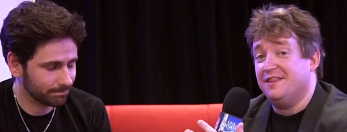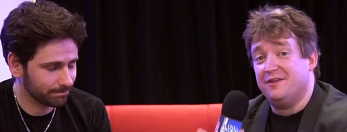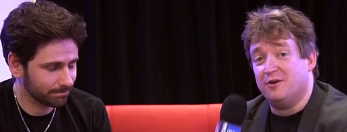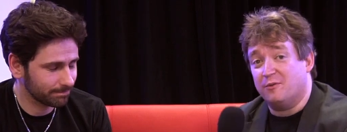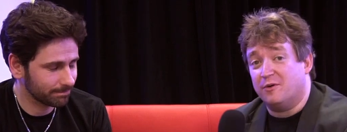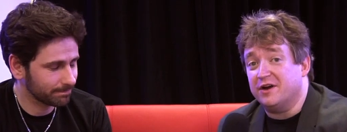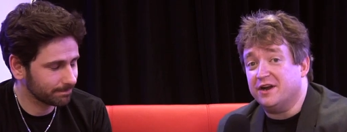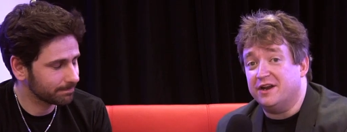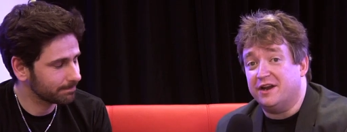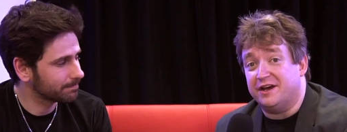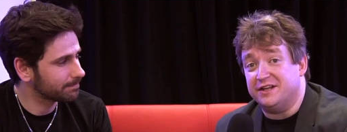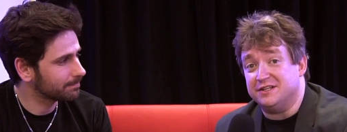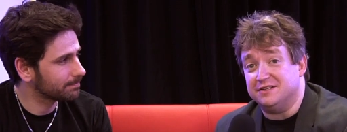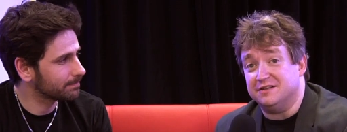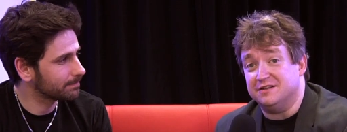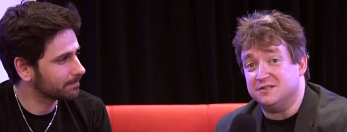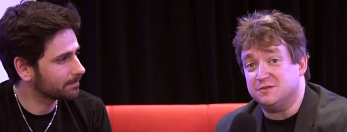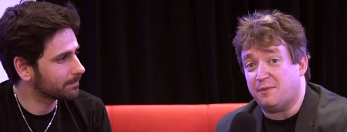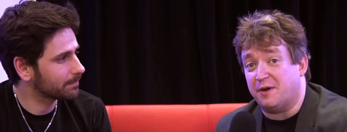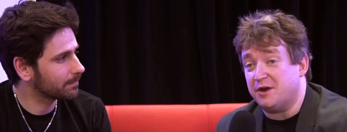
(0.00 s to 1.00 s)
Speaker 1: They're working on
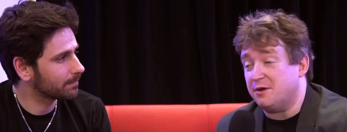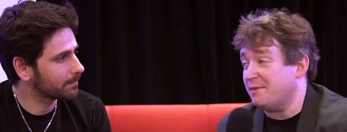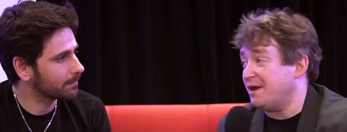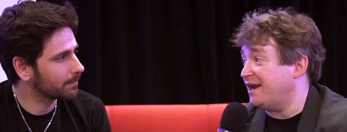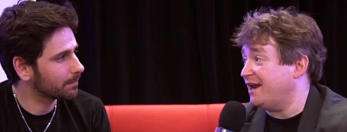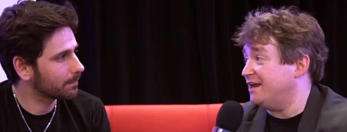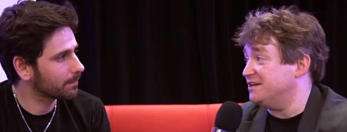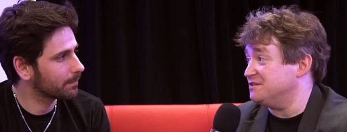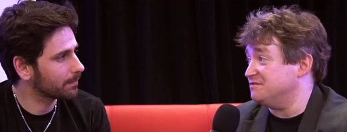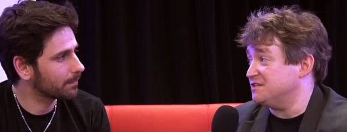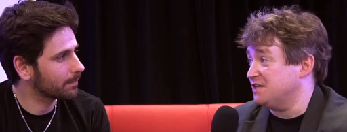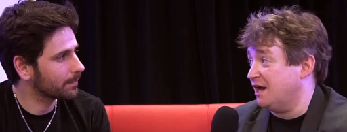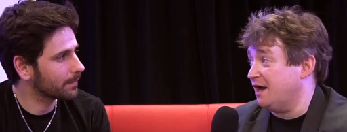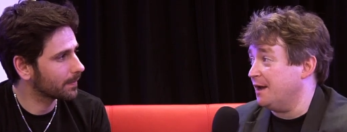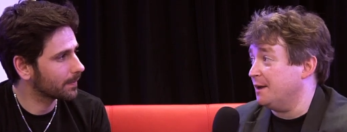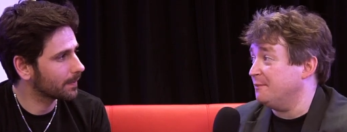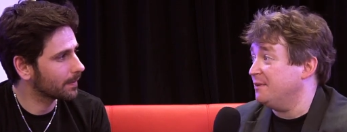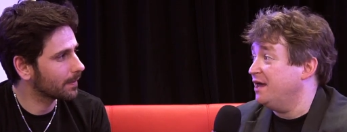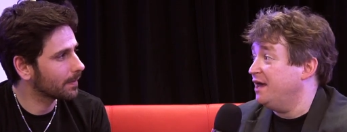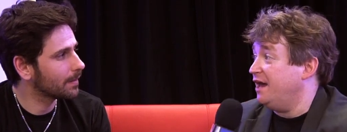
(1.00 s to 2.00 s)
Spider-Man: Edge of
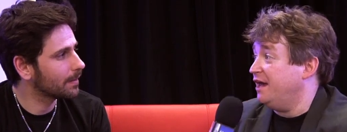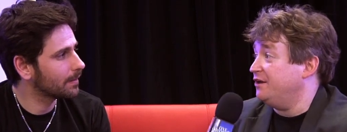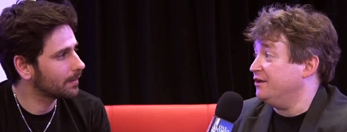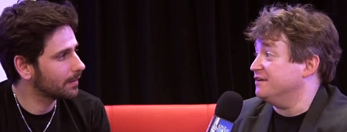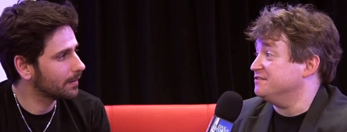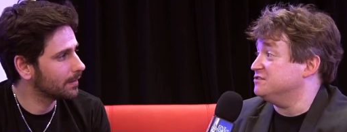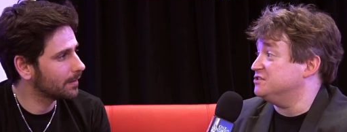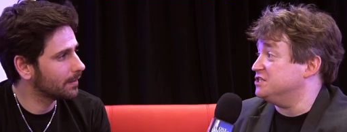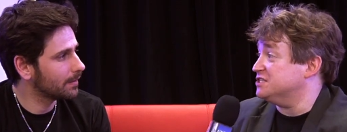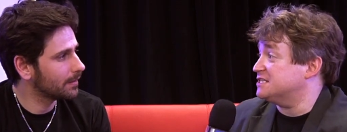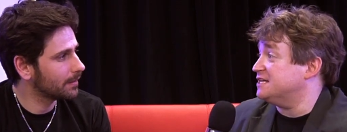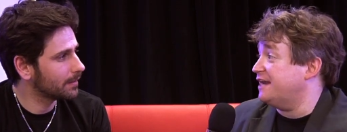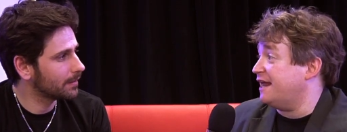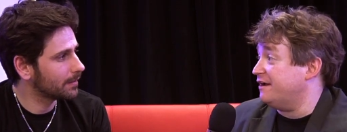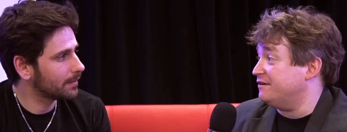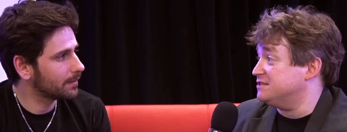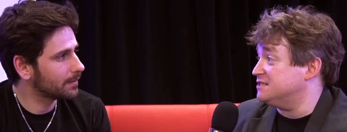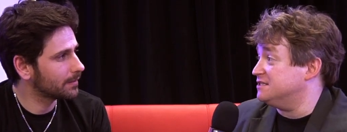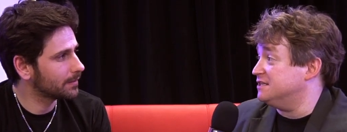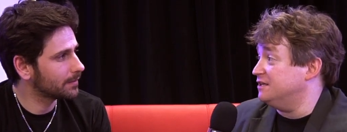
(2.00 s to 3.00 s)
Time, and you guys just
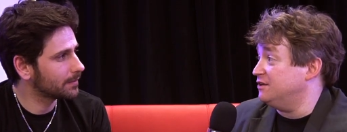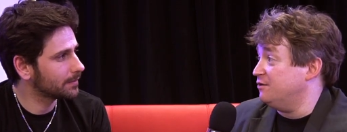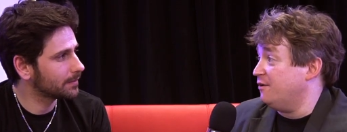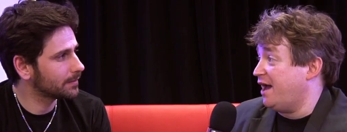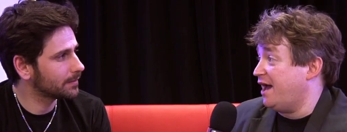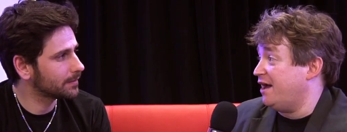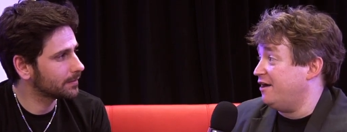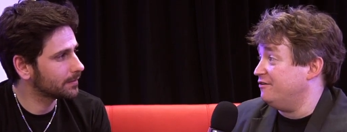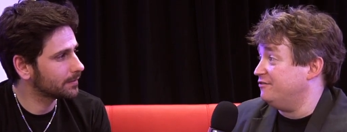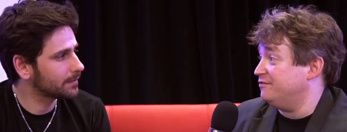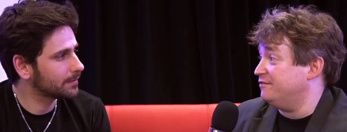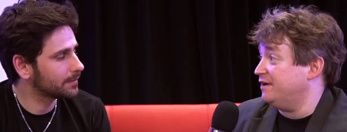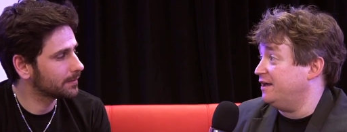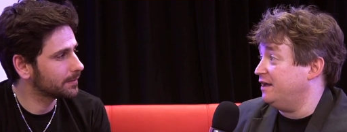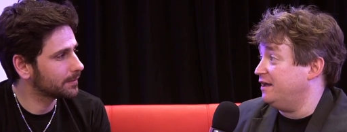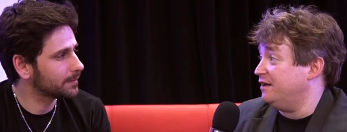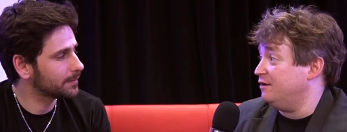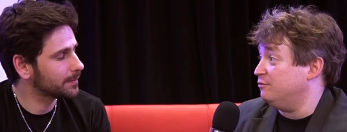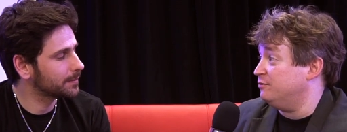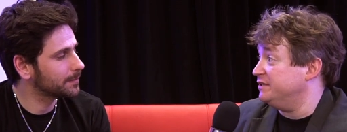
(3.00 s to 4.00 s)
announced that you have
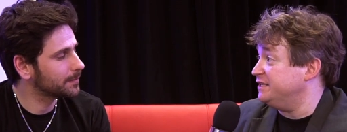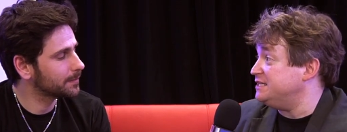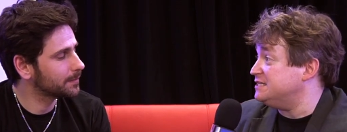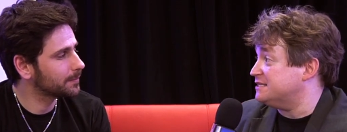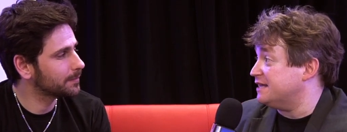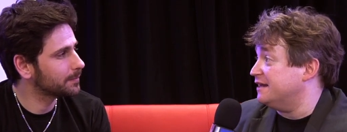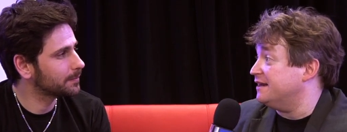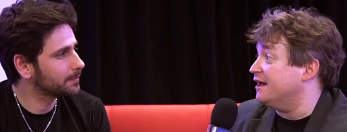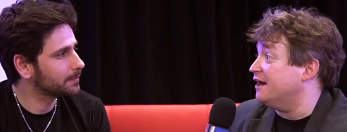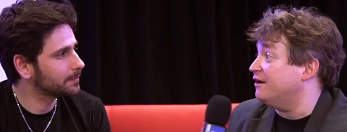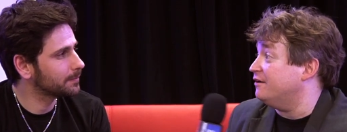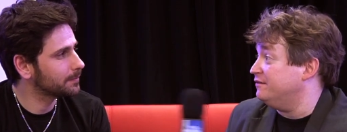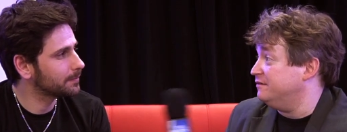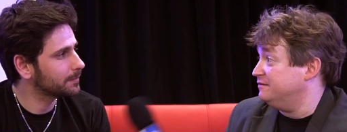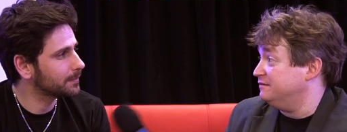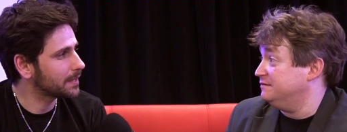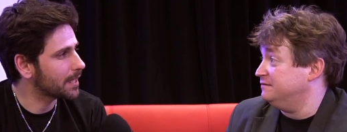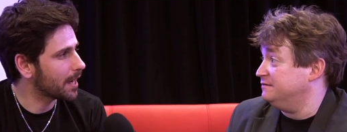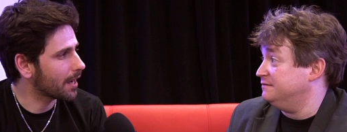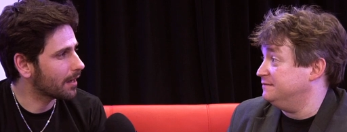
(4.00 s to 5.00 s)
a release date now.
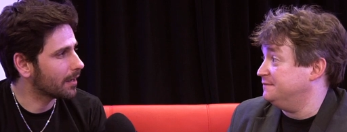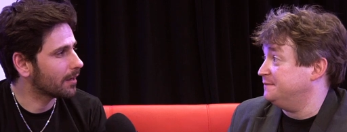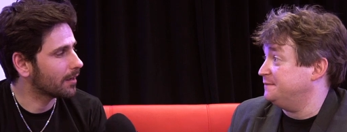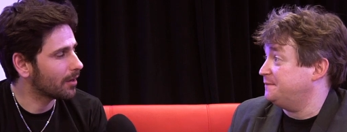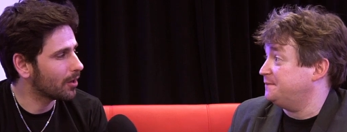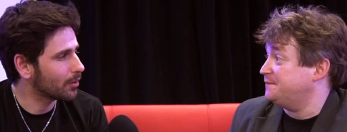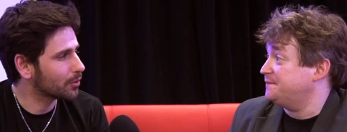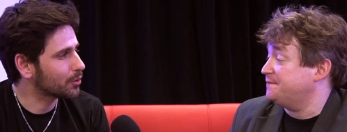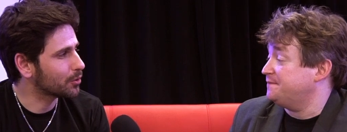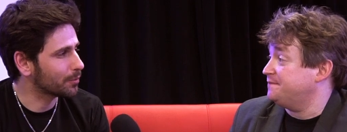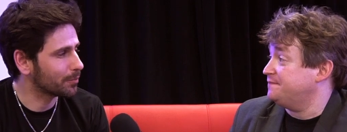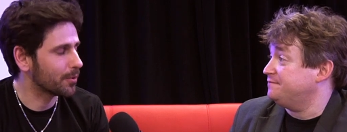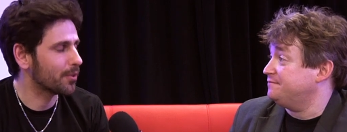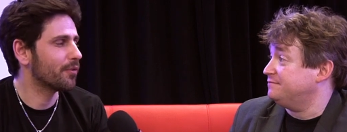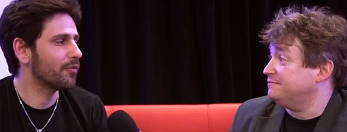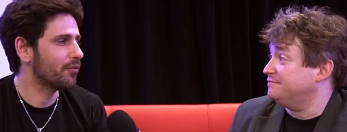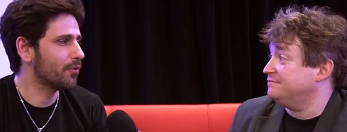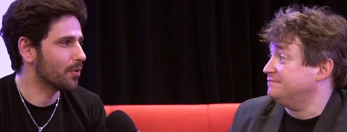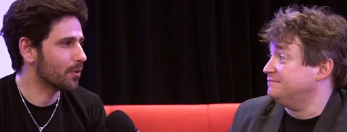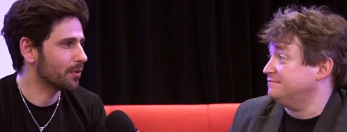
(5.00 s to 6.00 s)
Yeah, October the
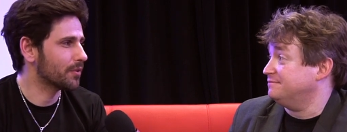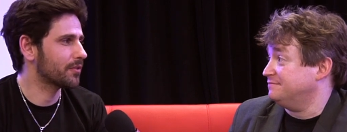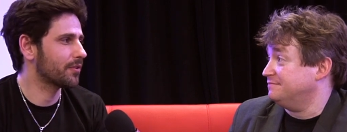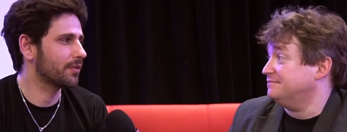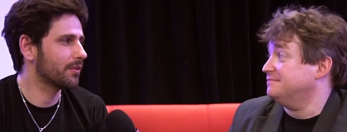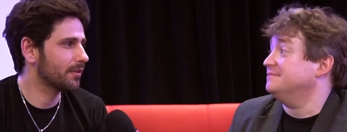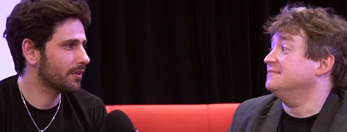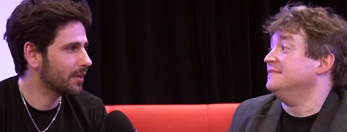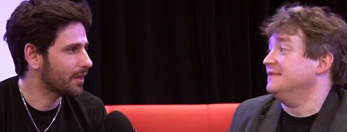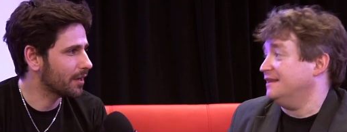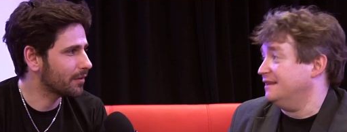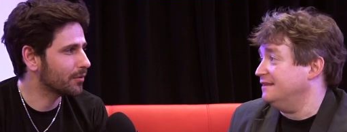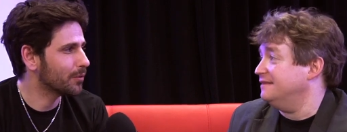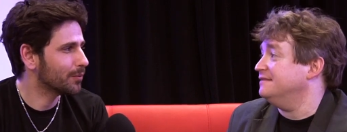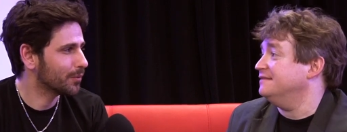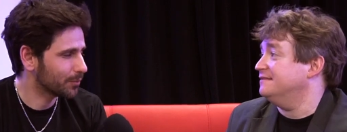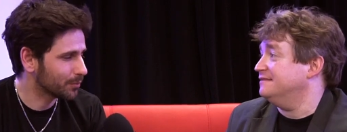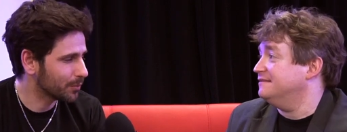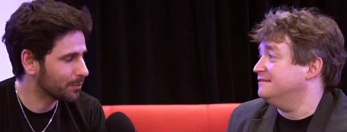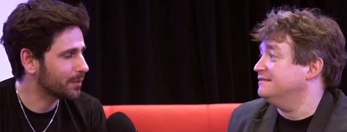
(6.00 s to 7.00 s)
fourth.
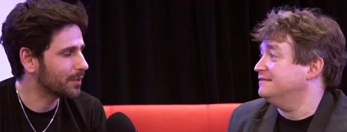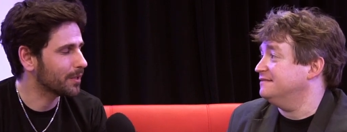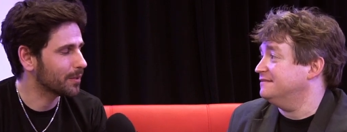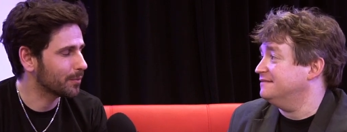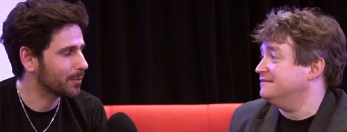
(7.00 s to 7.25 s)
Everyone will be